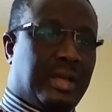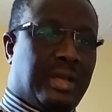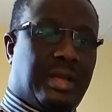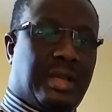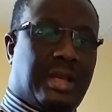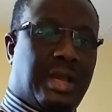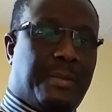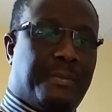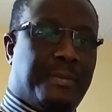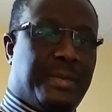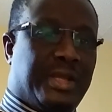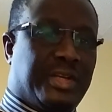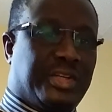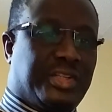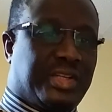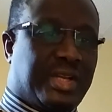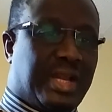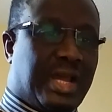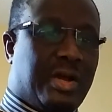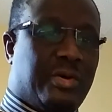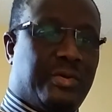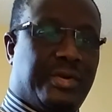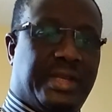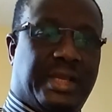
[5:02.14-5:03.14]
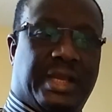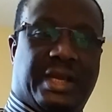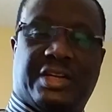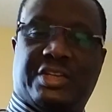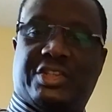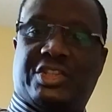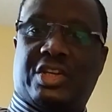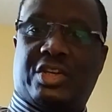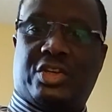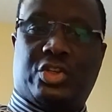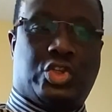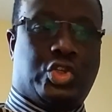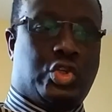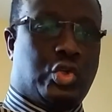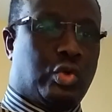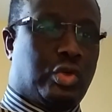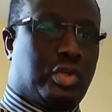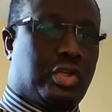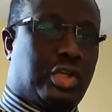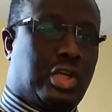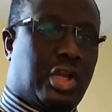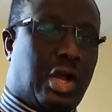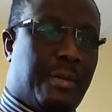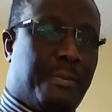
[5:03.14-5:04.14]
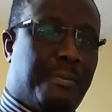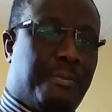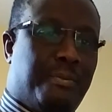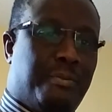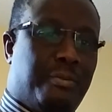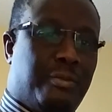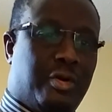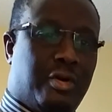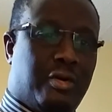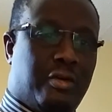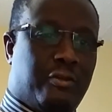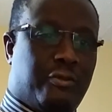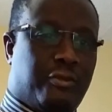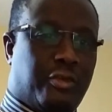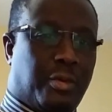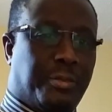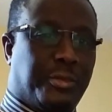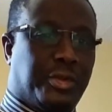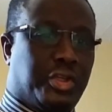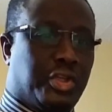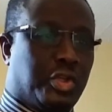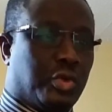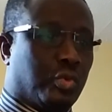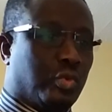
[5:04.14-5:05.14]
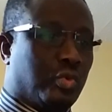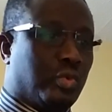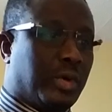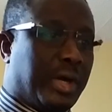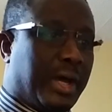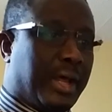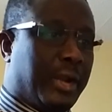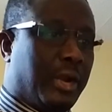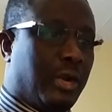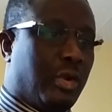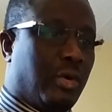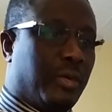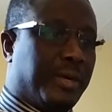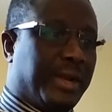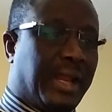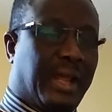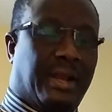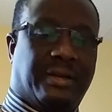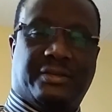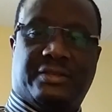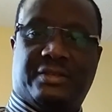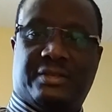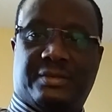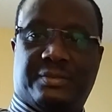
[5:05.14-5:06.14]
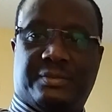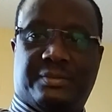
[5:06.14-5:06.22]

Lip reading: Gambians, now the answer should come from you and no one else.